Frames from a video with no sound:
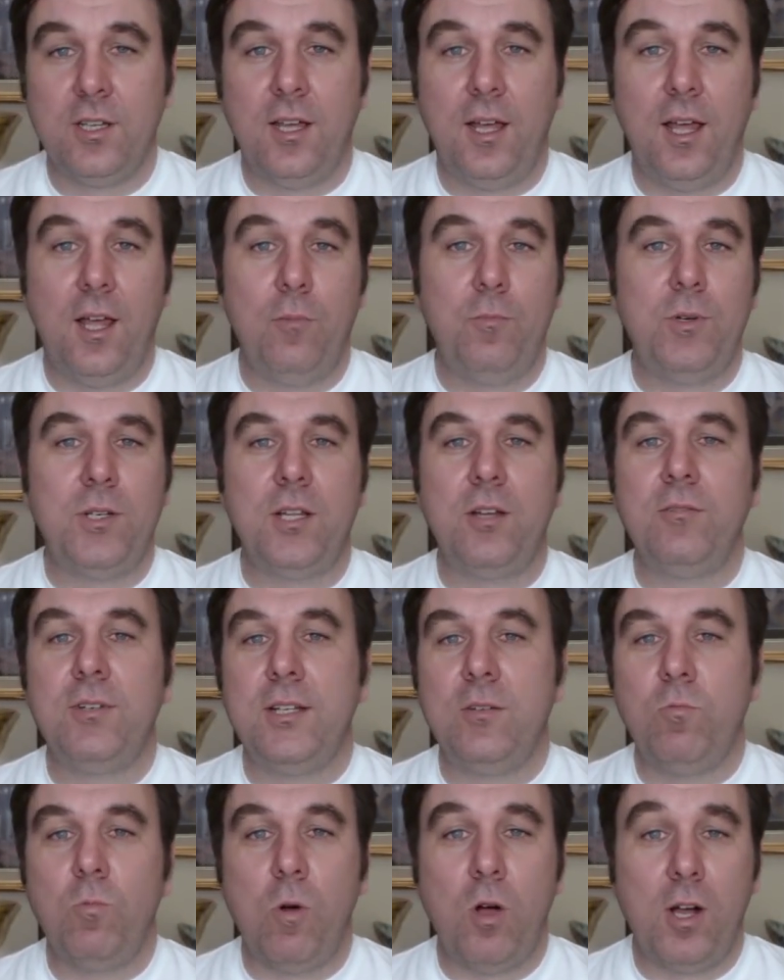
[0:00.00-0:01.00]
Um, we don't
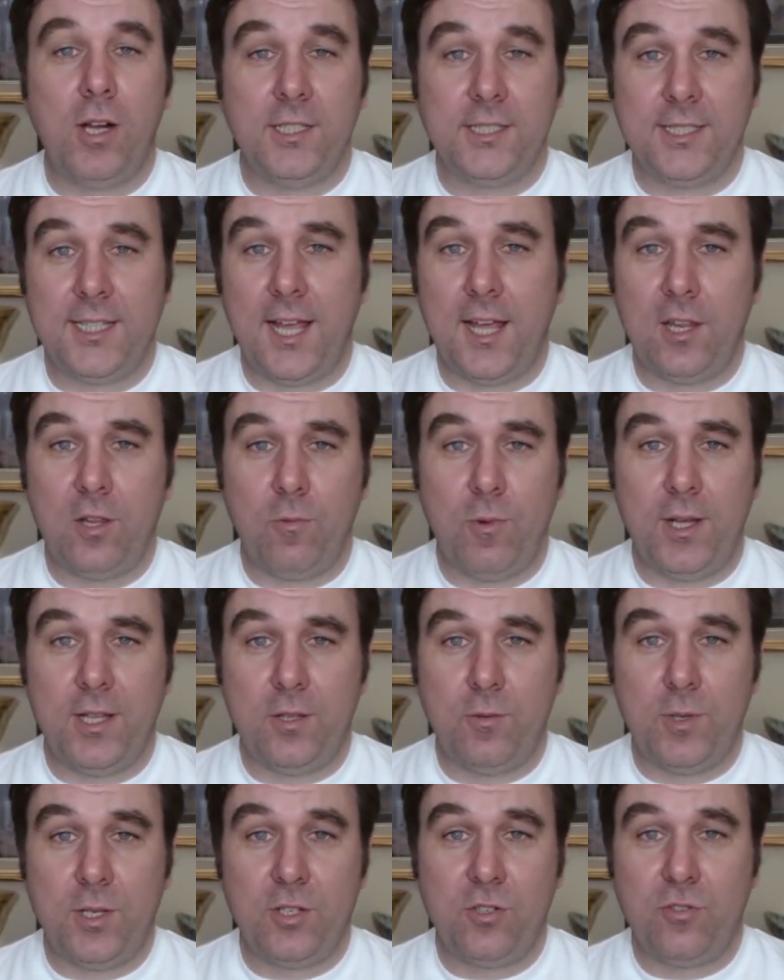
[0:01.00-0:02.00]
need wires to get in the way that
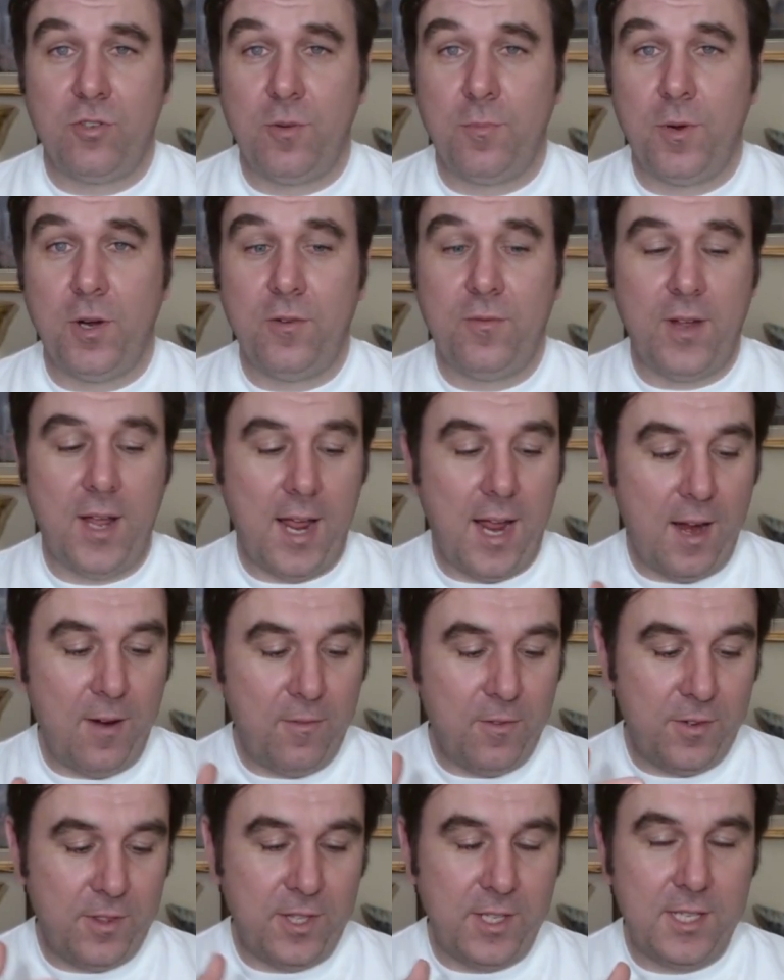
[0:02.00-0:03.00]
we can trip over.
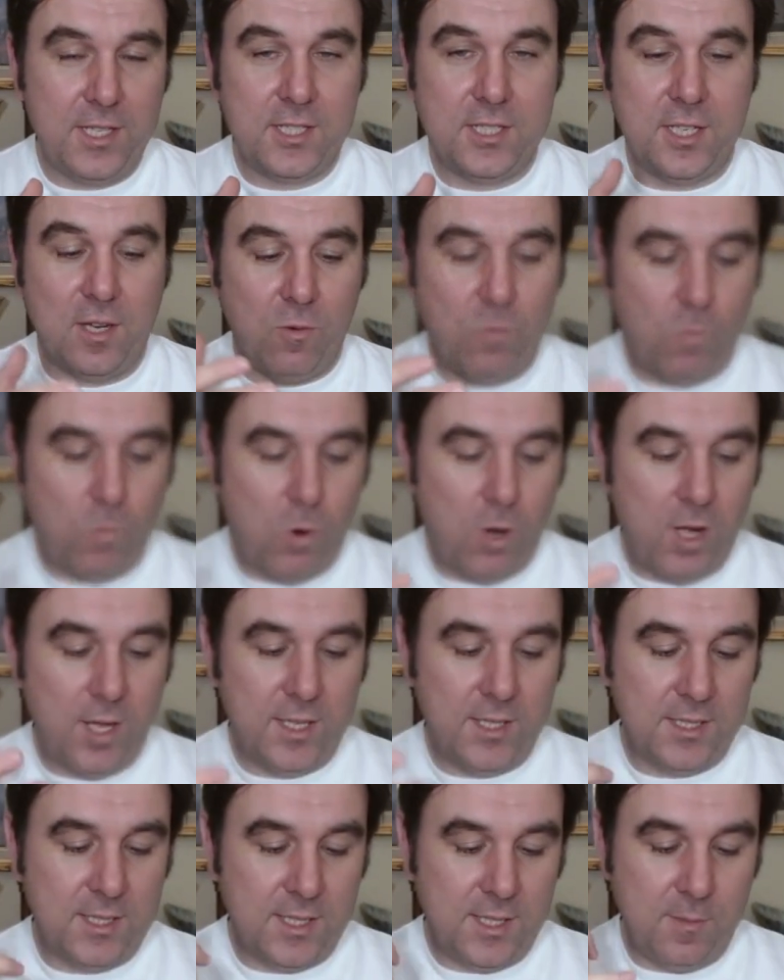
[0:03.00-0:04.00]
Everything is done
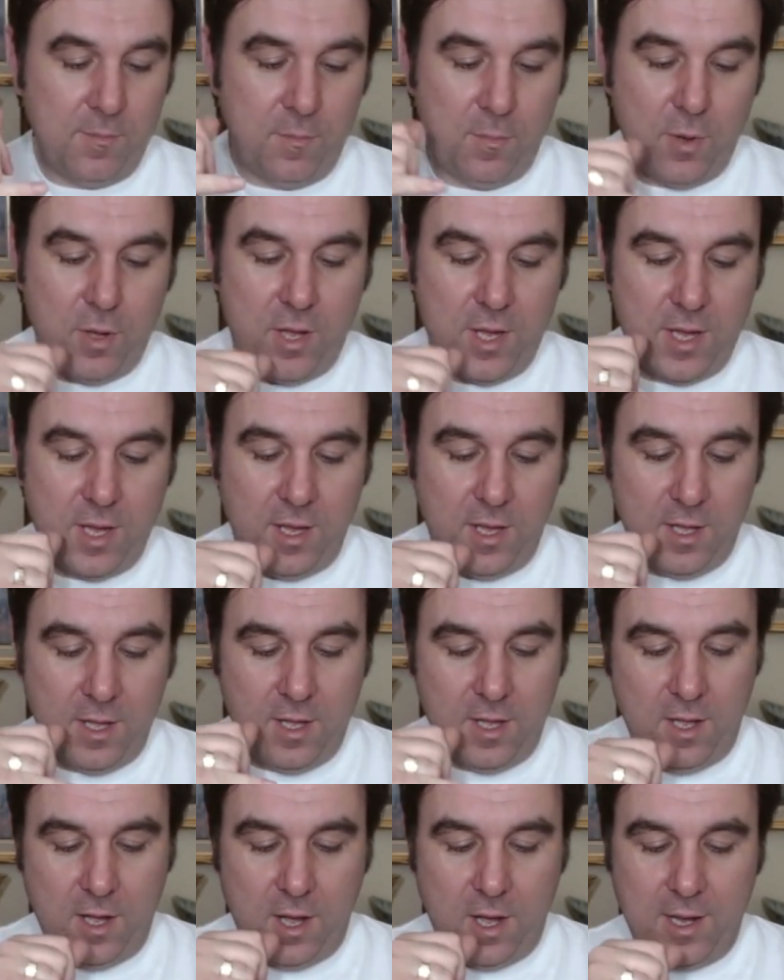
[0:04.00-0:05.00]
wirelessly by
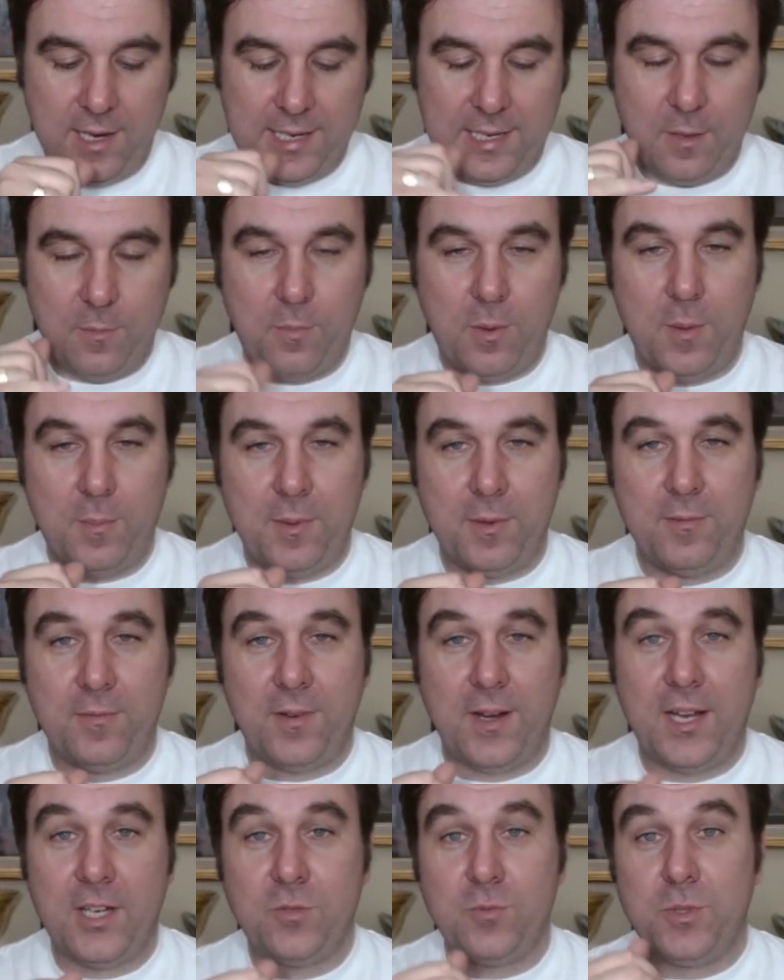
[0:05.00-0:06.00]
our little pop-up
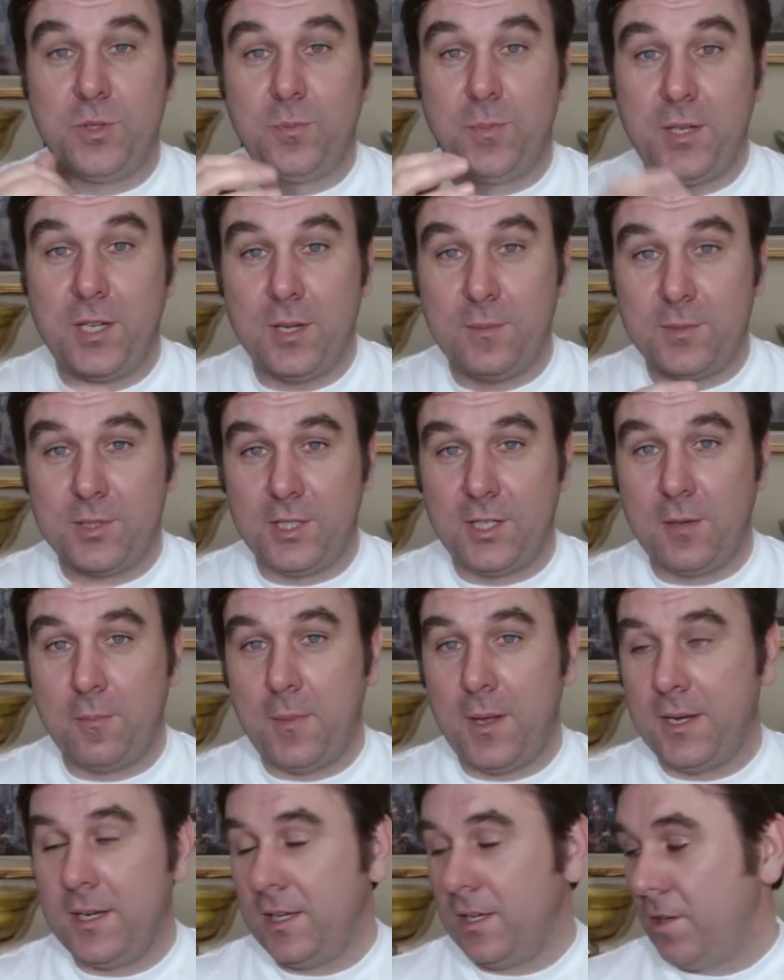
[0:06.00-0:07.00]
flash, which becomes the
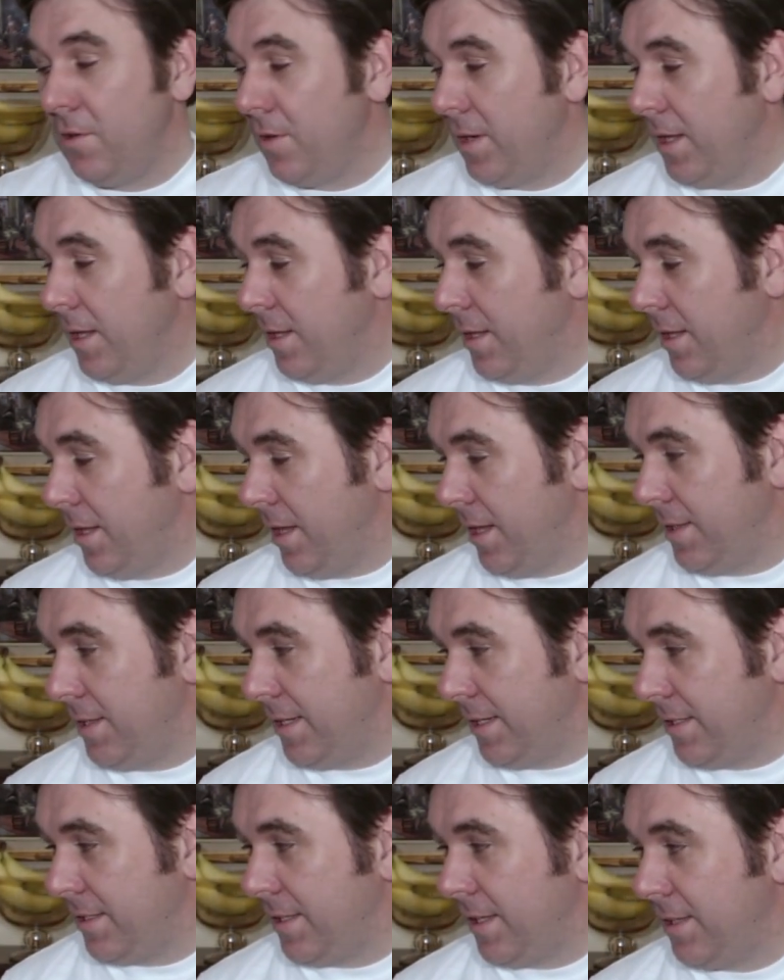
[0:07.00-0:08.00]
commander unit and the
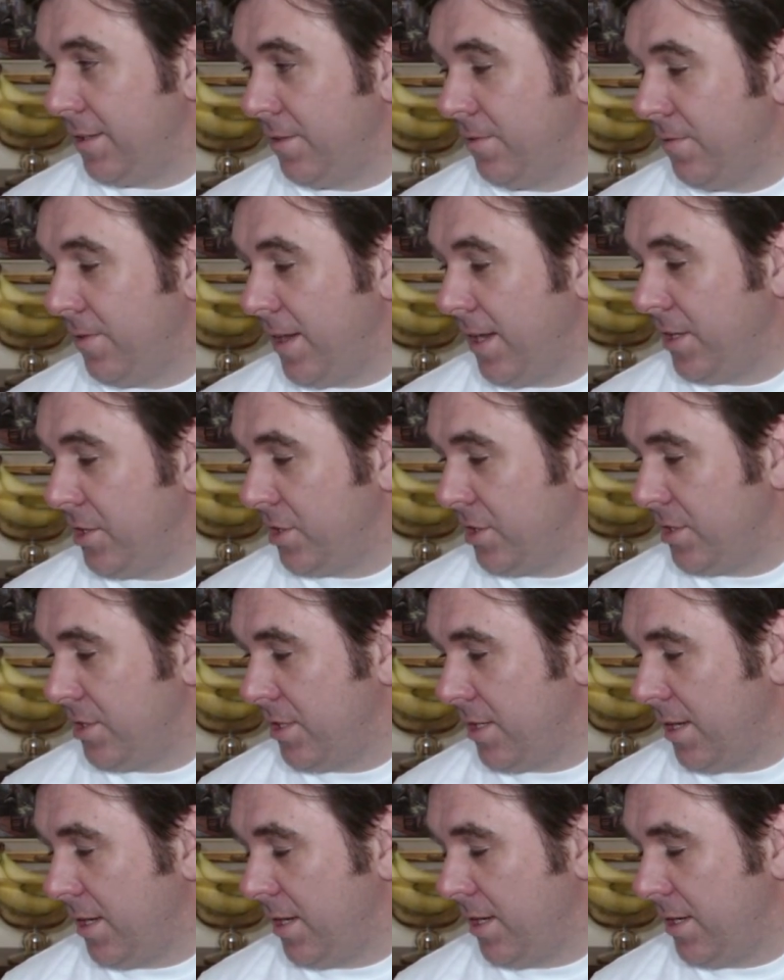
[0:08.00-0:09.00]
and the flash
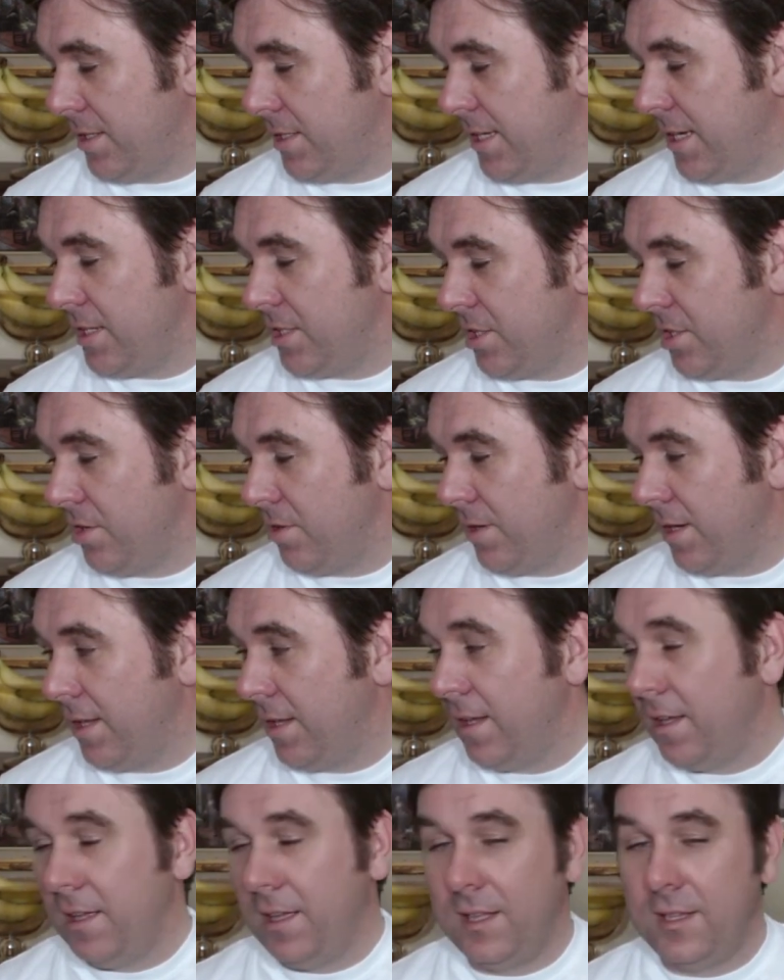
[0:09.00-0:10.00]
uh, sensor unit,
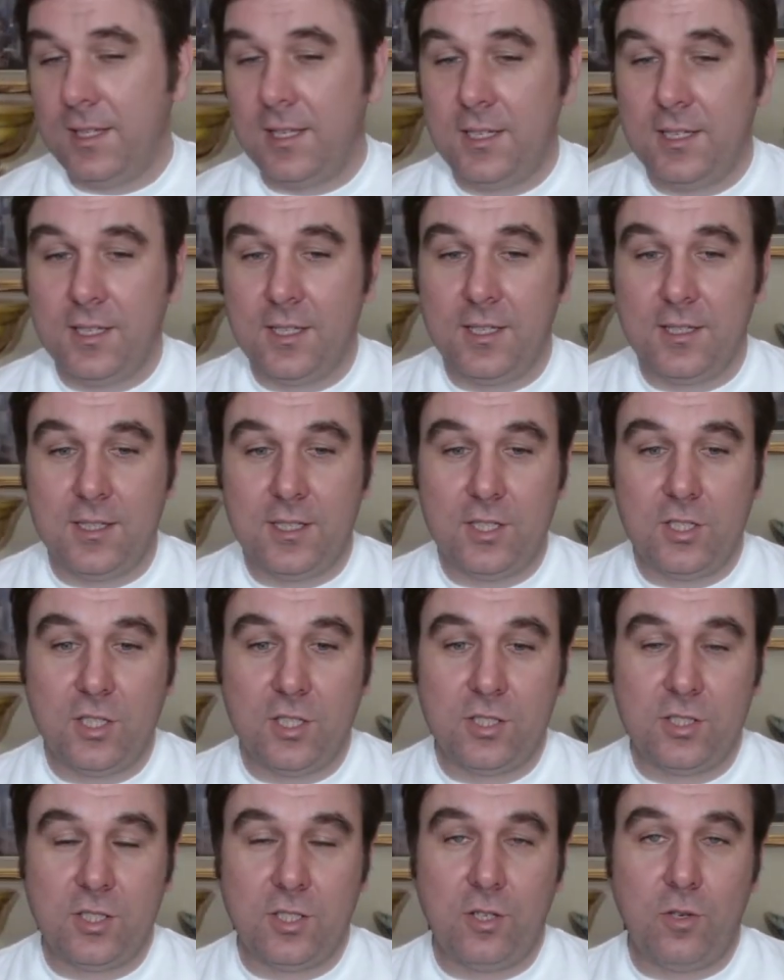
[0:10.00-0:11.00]
and they they
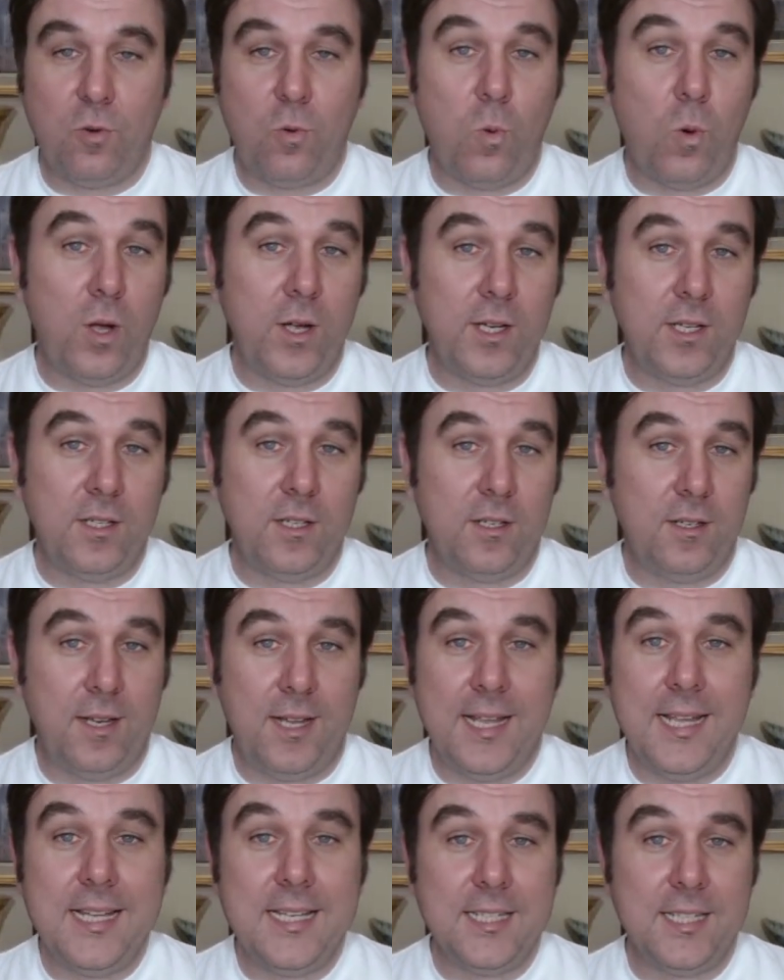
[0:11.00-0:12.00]
just quite
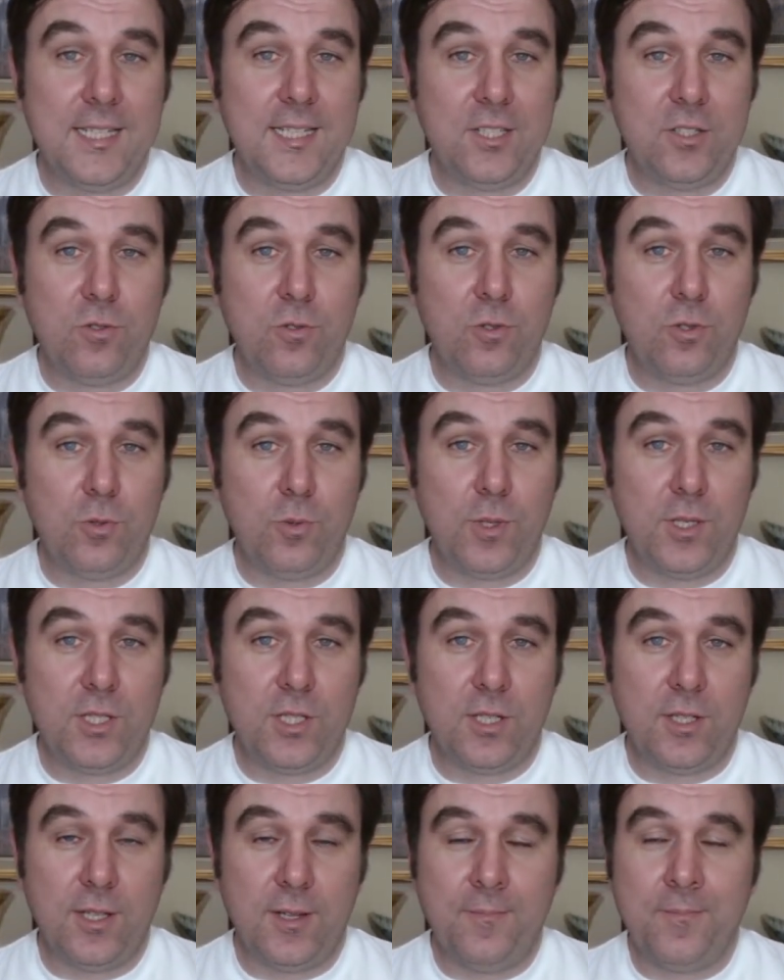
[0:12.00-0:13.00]
easily talk to each
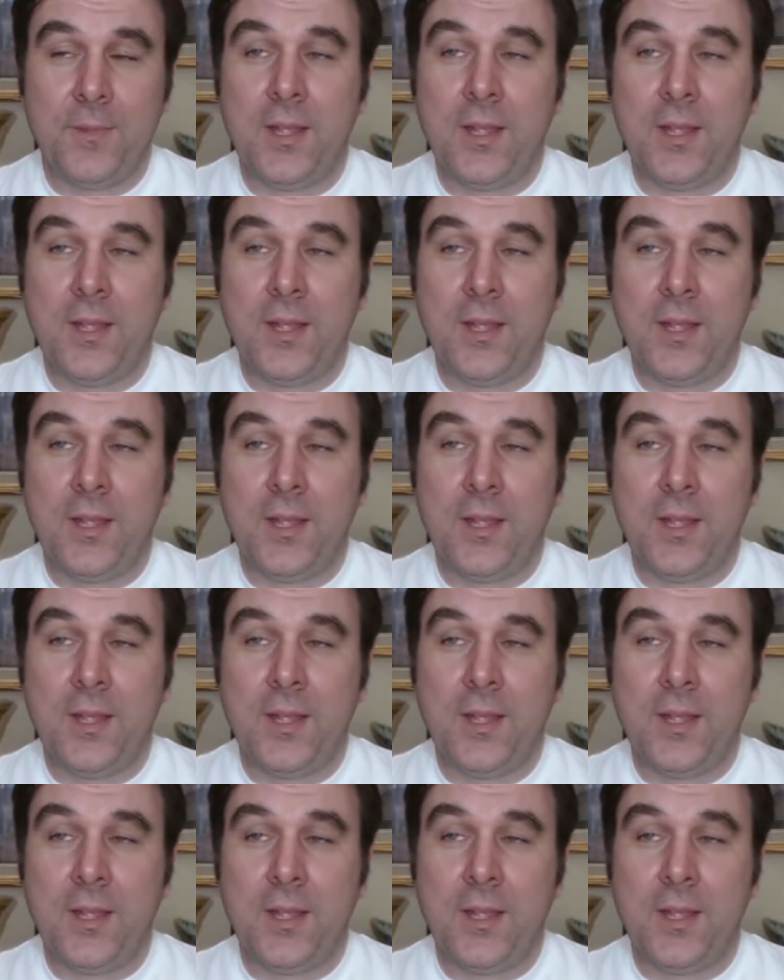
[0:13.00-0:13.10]
other.